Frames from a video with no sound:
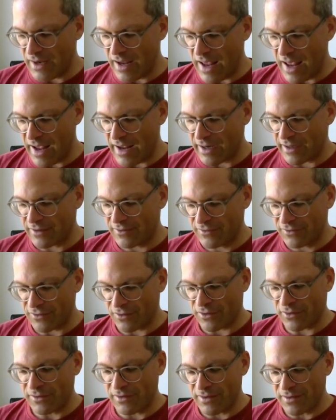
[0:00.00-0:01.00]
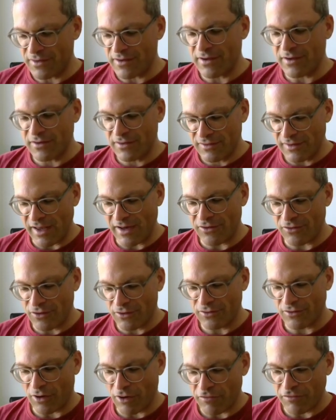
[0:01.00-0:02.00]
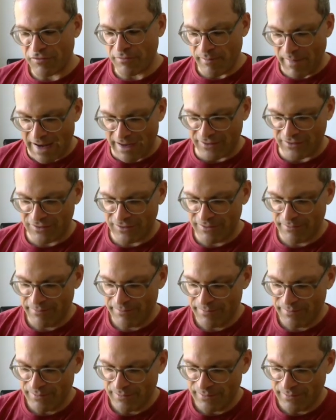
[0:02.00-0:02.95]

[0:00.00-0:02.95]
acts on the centers of mass.